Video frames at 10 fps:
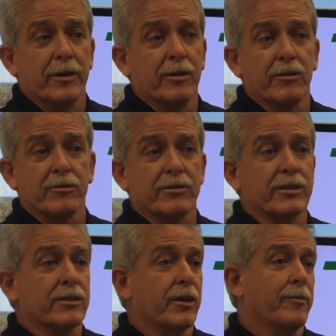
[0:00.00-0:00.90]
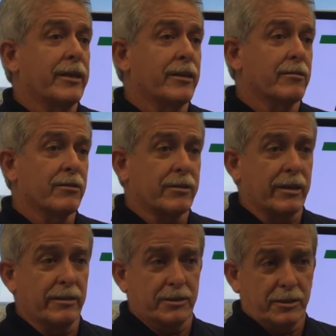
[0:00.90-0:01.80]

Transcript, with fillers: and others that come in and look at us